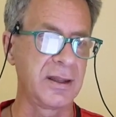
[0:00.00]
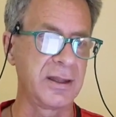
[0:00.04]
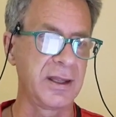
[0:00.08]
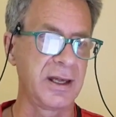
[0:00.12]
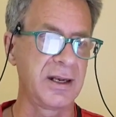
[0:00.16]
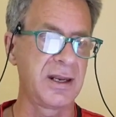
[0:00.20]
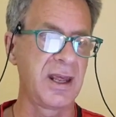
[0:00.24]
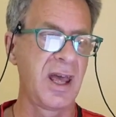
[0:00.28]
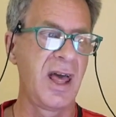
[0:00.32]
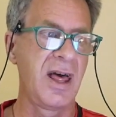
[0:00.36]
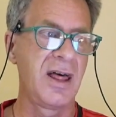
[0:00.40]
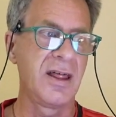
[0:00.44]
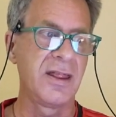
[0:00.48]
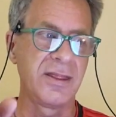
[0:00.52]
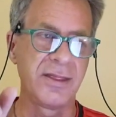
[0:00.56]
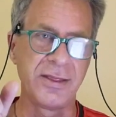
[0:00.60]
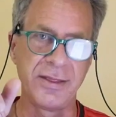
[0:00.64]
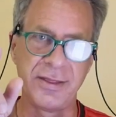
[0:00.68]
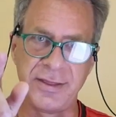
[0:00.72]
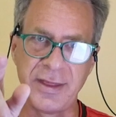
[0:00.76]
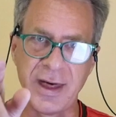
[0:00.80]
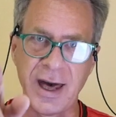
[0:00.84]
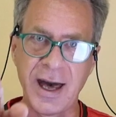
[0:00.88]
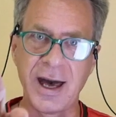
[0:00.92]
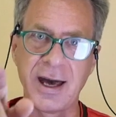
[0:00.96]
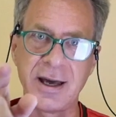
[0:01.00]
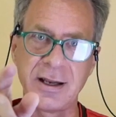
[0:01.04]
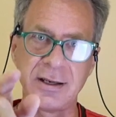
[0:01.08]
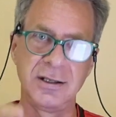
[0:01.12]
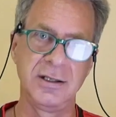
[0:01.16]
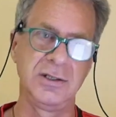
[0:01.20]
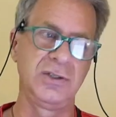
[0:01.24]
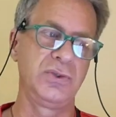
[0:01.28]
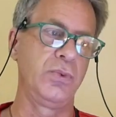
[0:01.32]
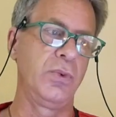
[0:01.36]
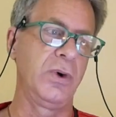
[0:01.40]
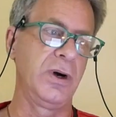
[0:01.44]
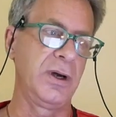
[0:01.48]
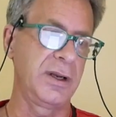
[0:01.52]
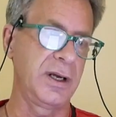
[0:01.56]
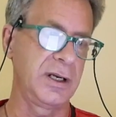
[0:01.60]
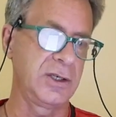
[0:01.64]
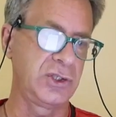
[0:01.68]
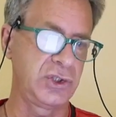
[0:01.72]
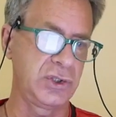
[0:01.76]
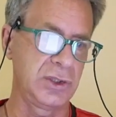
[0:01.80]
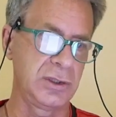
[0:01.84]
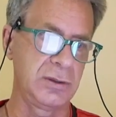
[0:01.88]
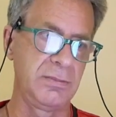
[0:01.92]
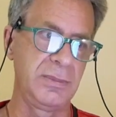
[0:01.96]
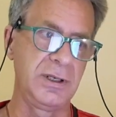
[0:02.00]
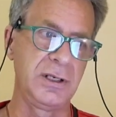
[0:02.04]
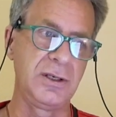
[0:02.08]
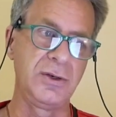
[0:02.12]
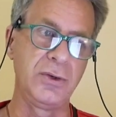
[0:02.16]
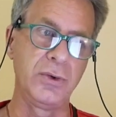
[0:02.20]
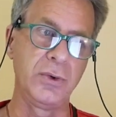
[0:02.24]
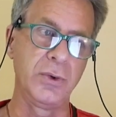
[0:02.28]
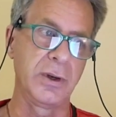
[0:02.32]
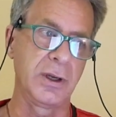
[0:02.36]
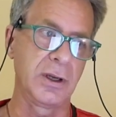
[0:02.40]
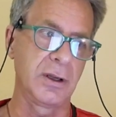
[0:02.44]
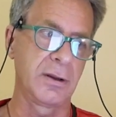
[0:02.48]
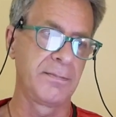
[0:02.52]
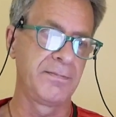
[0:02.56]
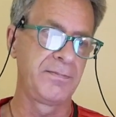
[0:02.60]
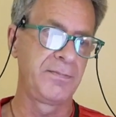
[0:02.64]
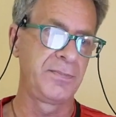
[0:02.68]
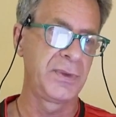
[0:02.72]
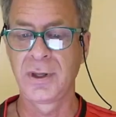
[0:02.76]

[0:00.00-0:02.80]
that is what I should be doing.